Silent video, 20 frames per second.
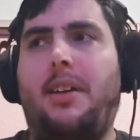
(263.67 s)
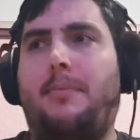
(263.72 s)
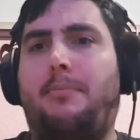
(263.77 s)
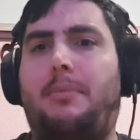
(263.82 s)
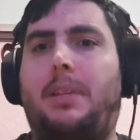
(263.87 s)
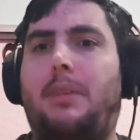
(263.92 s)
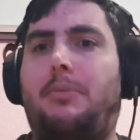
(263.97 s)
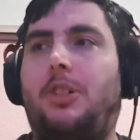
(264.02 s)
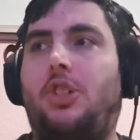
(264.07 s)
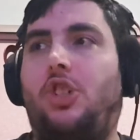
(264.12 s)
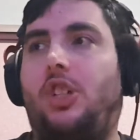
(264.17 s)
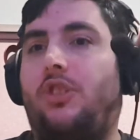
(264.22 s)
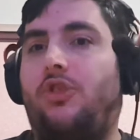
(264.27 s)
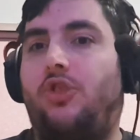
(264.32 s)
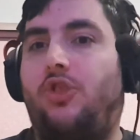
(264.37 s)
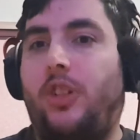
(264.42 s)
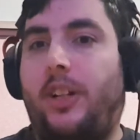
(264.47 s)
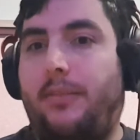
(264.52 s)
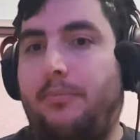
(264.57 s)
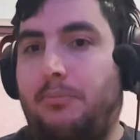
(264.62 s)
Maybe she can
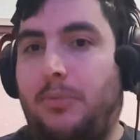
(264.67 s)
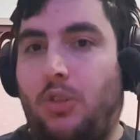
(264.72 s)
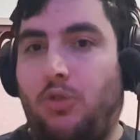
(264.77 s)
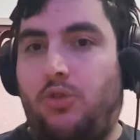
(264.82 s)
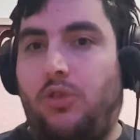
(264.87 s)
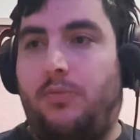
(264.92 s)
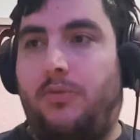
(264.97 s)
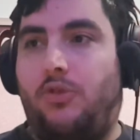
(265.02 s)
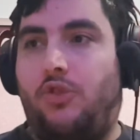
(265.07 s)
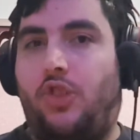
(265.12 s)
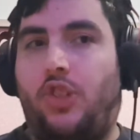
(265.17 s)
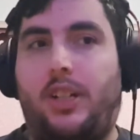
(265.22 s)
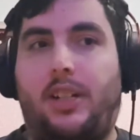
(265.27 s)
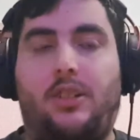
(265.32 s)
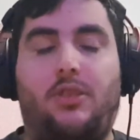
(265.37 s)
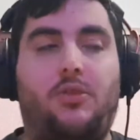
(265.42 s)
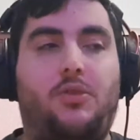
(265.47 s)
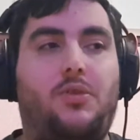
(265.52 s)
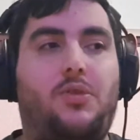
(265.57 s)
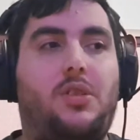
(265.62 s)
create multiple
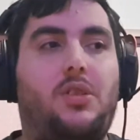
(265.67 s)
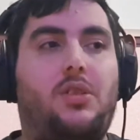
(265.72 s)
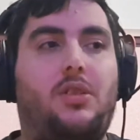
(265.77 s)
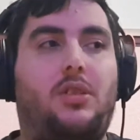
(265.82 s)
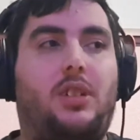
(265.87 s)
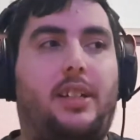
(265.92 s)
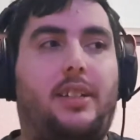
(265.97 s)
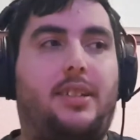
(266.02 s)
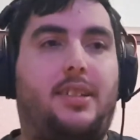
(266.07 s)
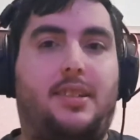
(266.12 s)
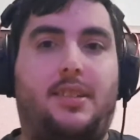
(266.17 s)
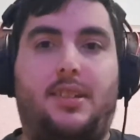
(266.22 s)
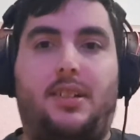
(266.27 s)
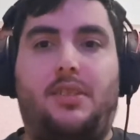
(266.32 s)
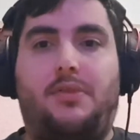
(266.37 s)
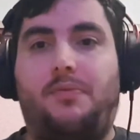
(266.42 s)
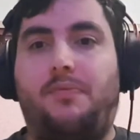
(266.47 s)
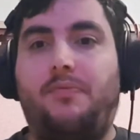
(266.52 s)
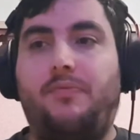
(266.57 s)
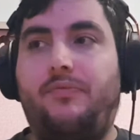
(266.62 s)
shadows, like Sun.